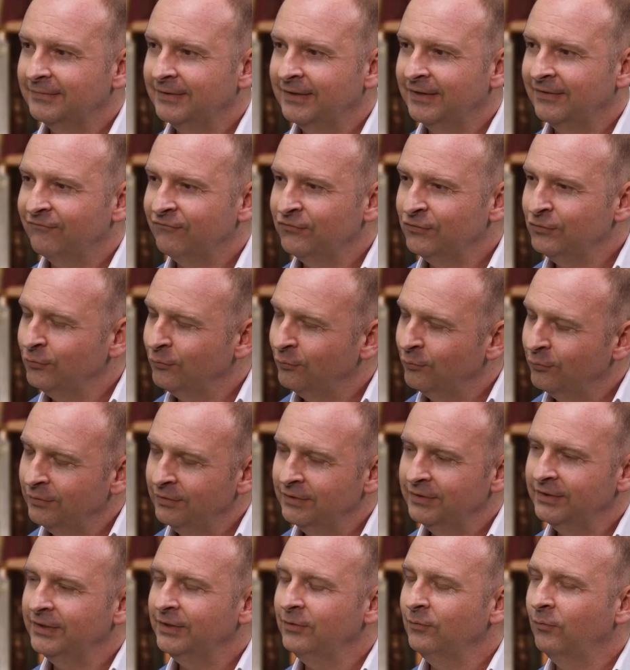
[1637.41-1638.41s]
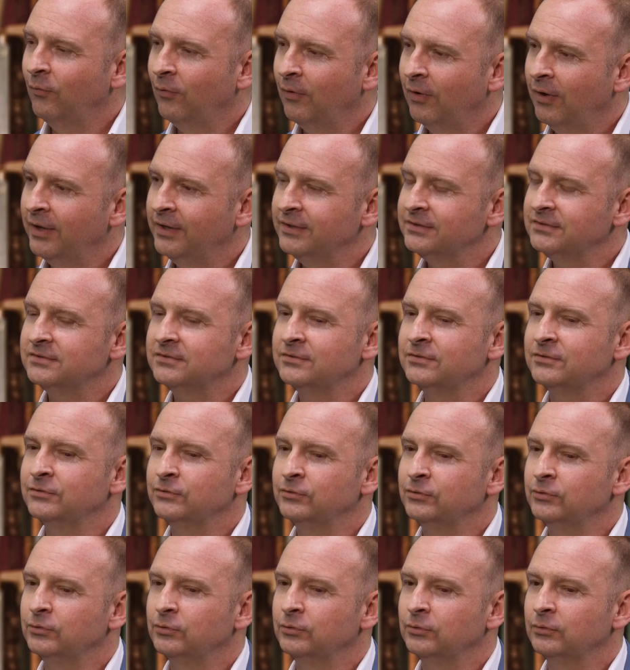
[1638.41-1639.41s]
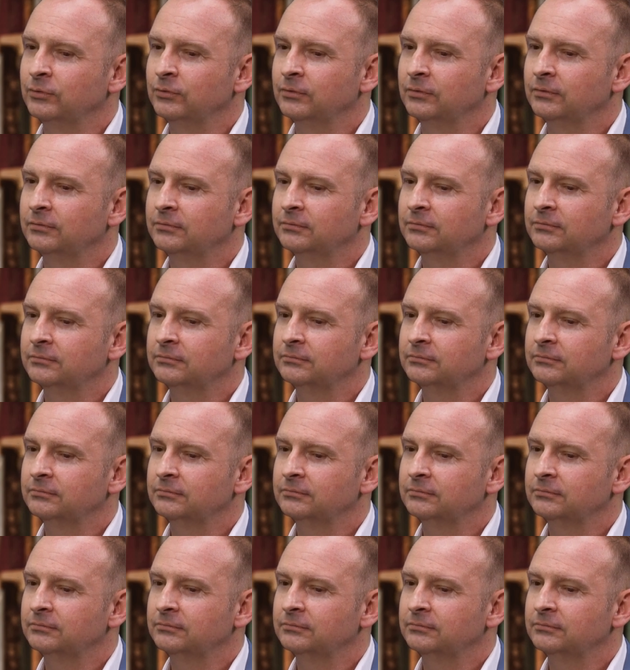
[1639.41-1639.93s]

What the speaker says: If you really want to